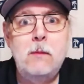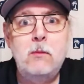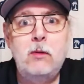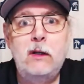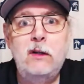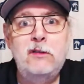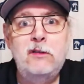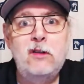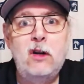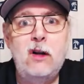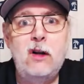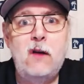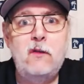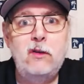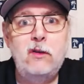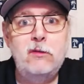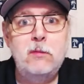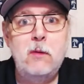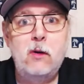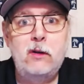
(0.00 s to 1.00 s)
We're going to start off
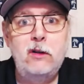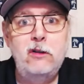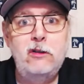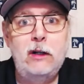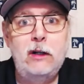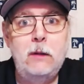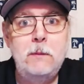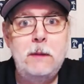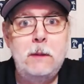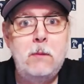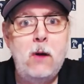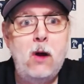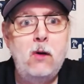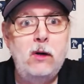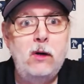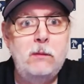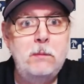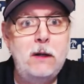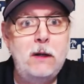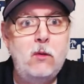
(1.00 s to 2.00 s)
with Smoking Jeremy
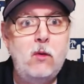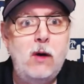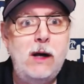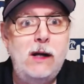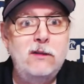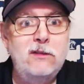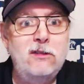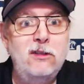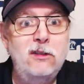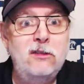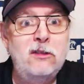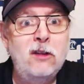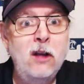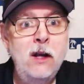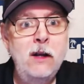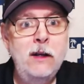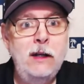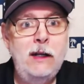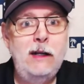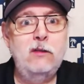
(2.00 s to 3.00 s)
Ballrick. Been a while since
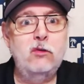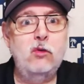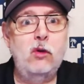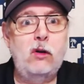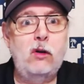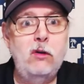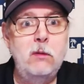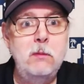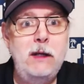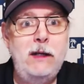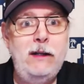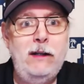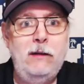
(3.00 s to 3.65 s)
he's worked with me.